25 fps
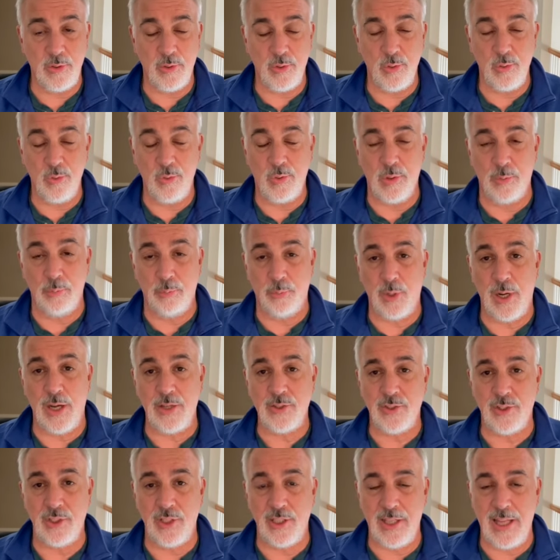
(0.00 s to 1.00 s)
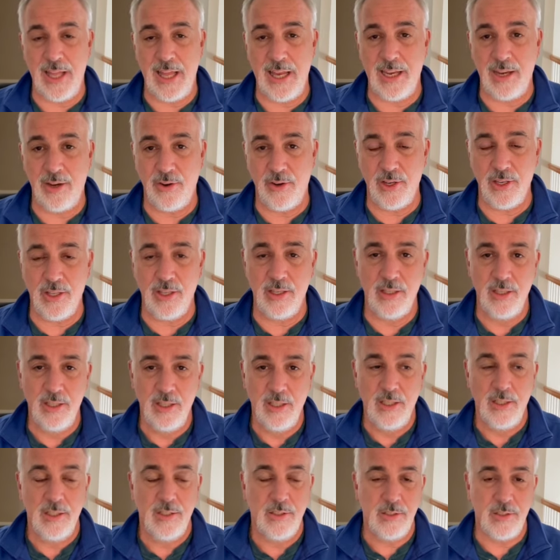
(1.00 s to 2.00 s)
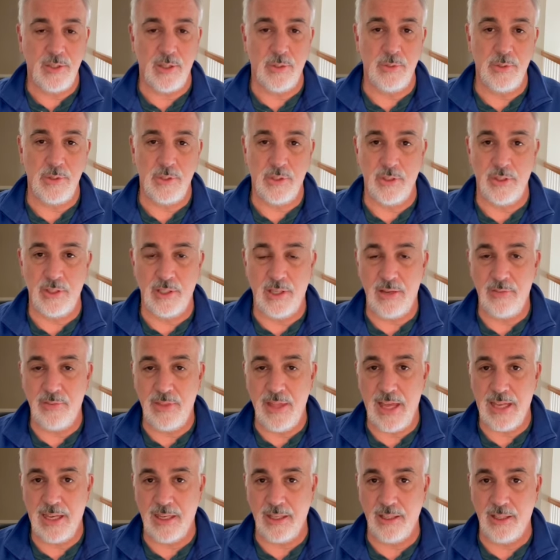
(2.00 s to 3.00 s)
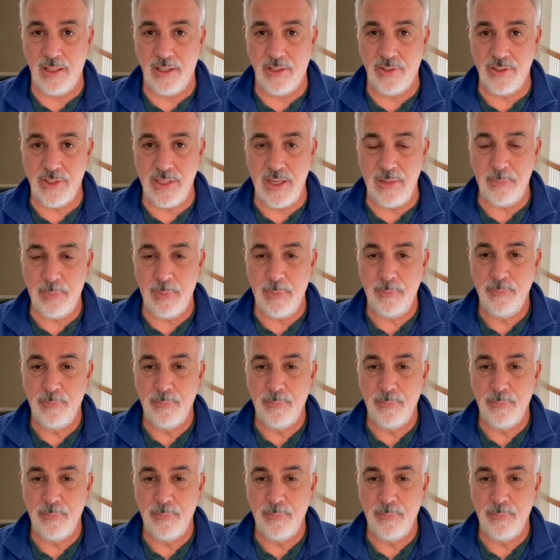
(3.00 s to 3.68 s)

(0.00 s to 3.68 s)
to compression in that area. So he's going to give that a little snip.